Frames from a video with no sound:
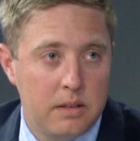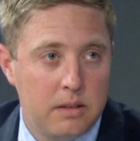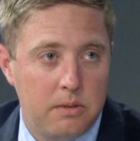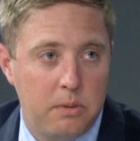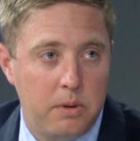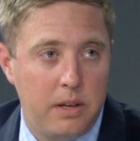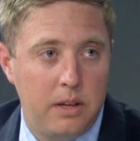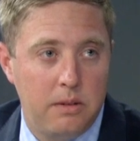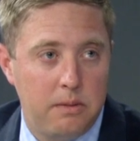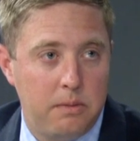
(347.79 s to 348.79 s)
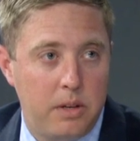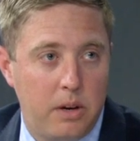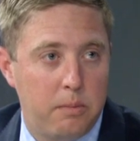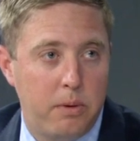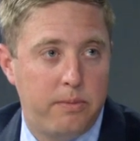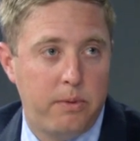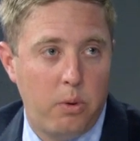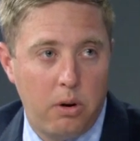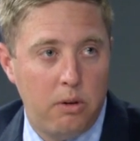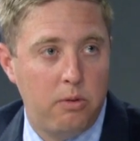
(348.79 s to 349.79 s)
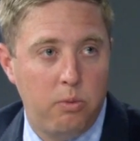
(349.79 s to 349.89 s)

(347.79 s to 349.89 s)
Okay. We, you know, before